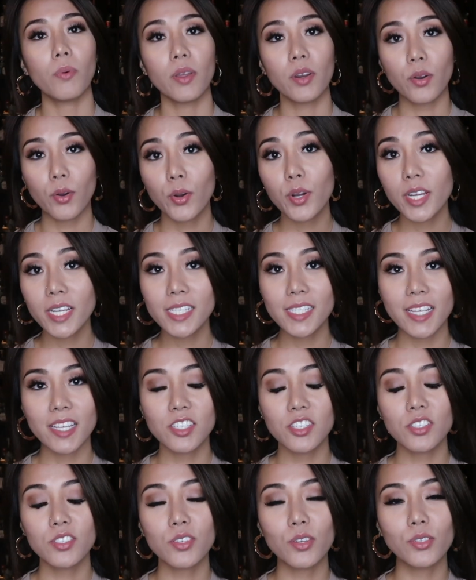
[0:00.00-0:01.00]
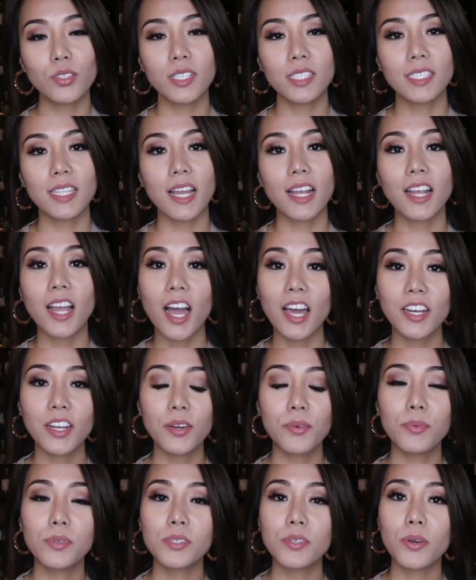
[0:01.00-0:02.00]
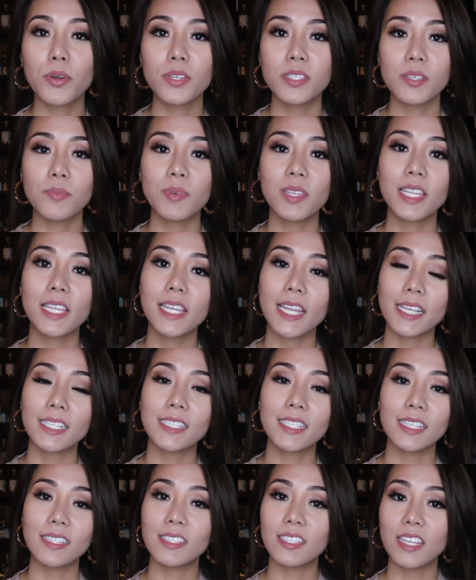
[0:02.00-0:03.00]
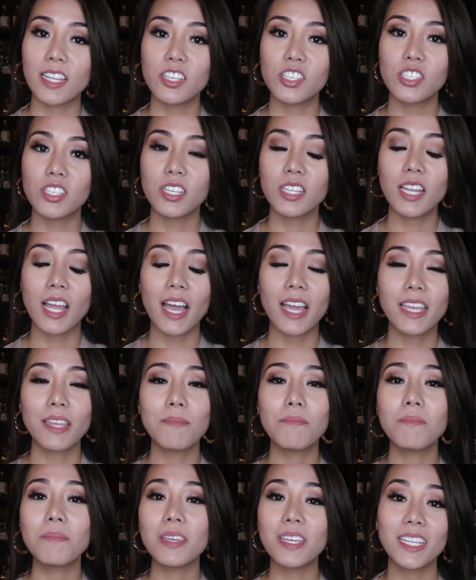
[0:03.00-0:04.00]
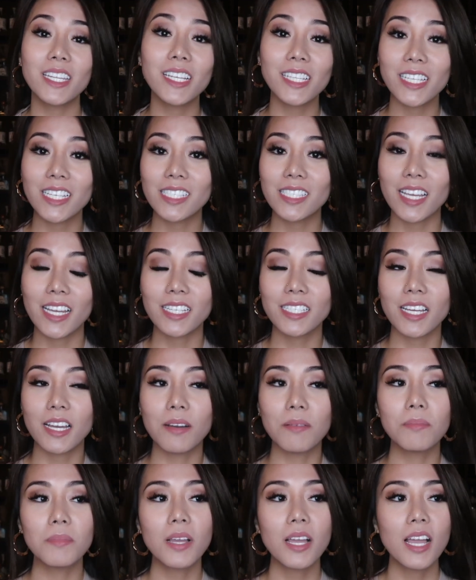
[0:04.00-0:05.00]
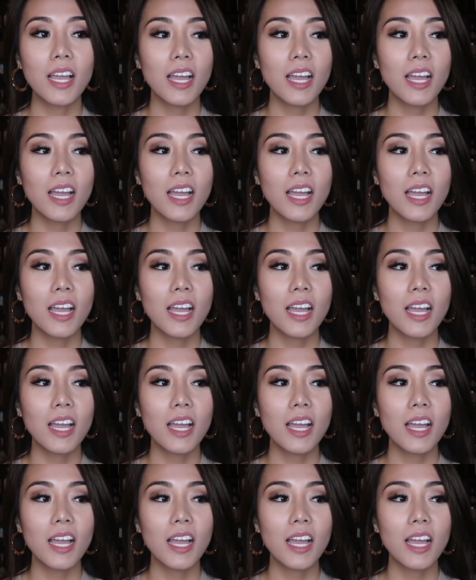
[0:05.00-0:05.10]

When our organization told us that Ghana was going to be the next destination, I immediately signed up.